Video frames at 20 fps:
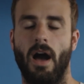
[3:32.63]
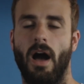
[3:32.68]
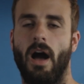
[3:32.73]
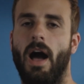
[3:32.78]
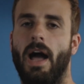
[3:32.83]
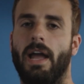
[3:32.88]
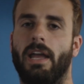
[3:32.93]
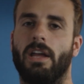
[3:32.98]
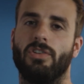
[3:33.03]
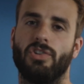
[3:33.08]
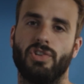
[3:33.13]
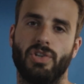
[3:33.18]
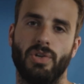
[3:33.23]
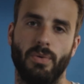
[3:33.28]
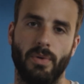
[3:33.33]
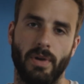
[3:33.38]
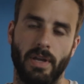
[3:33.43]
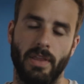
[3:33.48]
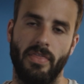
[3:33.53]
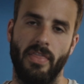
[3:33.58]
Uh, I can
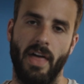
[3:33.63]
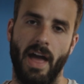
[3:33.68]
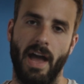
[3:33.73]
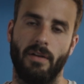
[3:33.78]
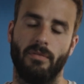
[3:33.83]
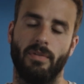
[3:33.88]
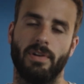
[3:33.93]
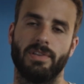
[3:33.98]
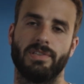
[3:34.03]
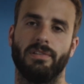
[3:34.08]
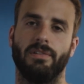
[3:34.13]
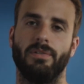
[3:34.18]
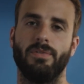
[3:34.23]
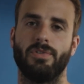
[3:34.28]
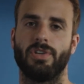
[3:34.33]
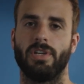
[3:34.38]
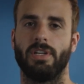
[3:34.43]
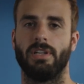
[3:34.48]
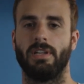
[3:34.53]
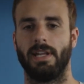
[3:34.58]
shoot in that
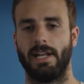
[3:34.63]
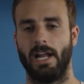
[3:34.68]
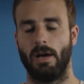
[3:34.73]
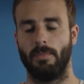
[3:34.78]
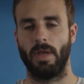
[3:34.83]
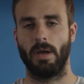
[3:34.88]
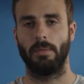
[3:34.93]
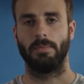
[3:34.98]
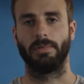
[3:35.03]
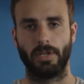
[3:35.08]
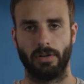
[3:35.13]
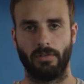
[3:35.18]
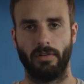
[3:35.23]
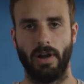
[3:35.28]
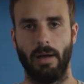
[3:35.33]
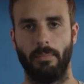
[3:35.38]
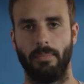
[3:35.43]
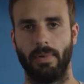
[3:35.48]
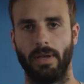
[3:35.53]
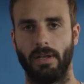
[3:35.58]
resolution and I'll be able to
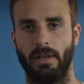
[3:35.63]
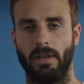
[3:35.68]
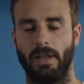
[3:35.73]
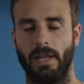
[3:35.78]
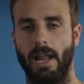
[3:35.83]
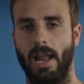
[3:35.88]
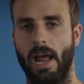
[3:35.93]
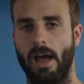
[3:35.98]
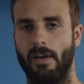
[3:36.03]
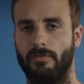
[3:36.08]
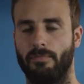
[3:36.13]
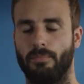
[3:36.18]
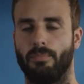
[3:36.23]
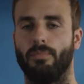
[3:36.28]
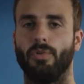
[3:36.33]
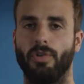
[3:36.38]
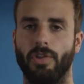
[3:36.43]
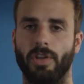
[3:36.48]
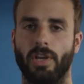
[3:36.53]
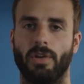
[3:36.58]
crop in and have
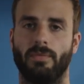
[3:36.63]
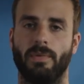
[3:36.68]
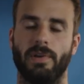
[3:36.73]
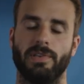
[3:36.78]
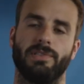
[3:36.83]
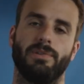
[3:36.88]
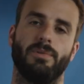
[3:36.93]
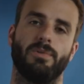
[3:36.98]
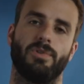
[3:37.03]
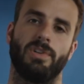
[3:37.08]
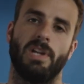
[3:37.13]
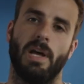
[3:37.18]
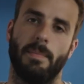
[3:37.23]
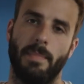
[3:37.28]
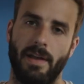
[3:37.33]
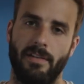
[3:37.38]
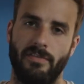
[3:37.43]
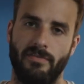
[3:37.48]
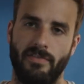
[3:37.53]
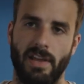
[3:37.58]
really good resolution on
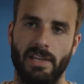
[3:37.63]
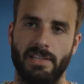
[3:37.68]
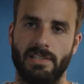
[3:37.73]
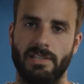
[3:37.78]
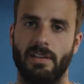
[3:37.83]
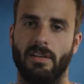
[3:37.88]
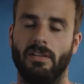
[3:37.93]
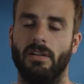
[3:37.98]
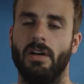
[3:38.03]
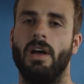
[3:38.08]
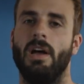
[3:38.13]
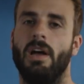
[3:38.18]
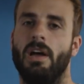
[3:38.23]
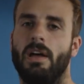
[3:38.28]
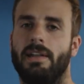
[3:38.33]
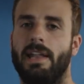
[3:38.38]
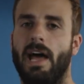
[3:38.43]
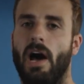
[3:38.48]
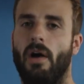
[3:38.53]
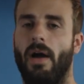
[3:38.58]
my face still.
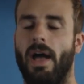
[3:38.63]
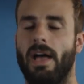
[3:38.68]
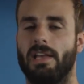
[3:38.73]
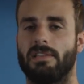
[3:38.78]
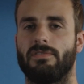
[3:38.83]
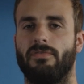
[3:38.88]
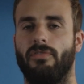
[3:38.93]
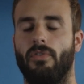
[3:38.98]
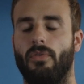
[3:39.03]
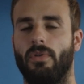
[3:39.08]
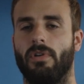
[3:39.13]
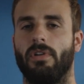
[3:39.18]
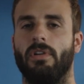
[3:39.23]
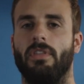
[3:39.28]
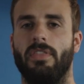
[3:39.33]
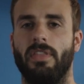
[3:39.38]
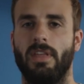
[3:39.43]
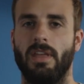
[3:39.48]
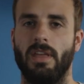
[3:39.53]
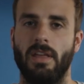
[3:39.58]
Now, as for
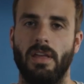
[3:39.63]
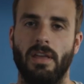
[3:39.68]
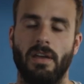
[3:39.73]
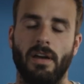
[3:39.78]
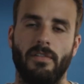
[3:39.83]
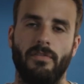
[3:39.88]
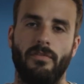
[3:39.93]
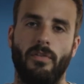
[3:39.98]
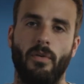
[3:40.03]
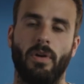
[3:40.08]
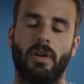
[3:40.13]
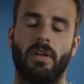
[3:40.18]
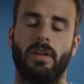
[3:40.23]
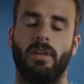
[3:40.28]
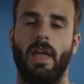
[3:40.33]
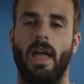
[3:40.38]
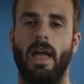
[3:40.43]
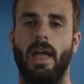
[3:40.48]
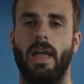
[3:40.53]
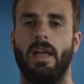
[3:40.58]
the
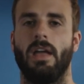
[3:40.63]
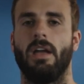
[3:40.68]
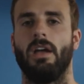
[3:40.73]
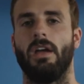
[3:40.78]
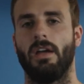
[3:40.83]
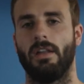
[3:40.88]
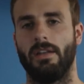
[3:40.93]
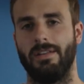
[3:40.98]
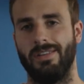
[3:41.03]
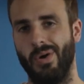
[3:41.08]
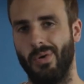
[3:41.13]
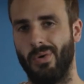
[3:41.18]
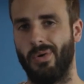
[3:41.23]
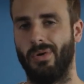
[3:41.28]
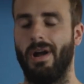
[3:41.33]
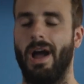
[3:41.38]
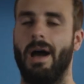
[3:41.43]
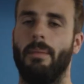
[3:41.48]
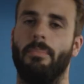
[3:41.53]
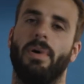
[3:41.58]
4K no
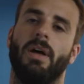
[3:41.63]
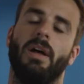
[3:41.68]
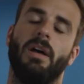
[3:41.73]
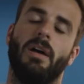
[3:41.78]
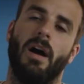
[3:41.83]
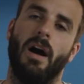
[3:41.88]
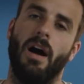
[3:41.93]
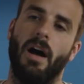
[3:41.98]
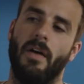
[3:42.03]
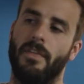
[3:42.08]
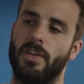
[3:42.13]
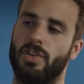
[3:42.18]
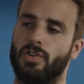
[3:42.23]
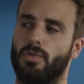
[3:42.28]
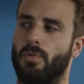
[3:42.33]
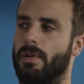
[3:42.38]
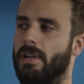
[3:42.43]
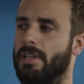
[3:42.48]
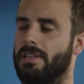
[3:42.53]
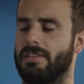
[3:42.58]
crop, uh,
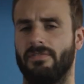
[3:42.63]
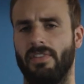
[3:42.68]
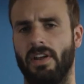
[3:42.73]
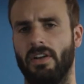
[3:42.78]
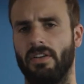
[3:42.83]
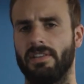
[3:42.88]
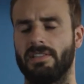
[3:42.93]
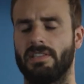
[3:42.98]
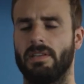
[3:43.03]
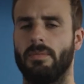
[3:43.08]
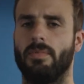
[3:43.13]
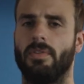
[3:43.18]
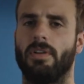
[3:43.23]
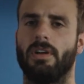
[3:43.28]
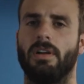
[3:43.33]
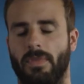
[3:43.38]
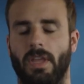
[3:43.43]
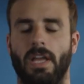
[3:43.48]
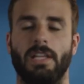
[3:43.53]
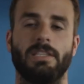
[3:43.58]
this one is very
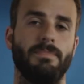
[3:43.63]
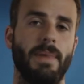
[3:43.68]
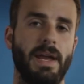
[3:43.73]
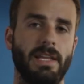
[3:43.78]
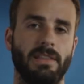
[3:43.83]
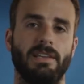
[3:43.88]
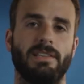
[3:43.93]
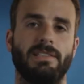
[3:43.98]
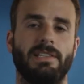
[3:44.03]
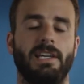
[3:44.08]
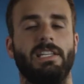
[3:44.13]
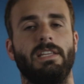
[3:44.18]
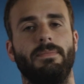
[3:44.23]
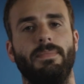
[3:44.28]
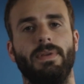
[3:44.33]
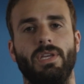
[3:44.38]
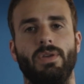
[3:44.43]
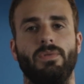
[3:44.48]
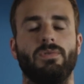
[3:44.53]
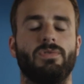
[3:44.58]
similar. It's mainly said to
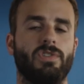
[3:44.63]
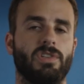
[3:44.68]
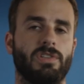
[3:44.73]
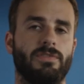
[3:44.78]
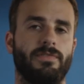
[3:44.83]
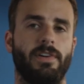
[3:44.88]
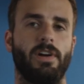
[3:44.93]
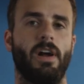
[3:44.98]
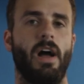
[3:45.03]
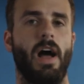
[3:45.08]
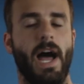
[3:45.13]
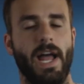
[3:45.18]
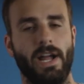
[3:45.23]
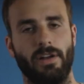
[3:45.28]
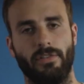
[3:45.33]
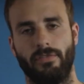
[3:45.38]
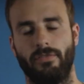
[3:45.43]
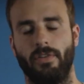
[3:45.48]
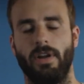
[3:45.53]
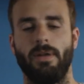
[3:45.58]
be used just for a
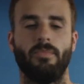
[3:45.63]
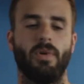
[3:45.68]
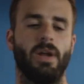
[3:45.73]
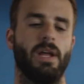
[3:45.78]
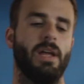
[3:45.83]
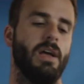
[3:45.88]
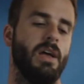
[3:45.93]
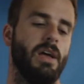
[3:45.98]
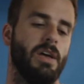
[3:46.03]
higher frame rate.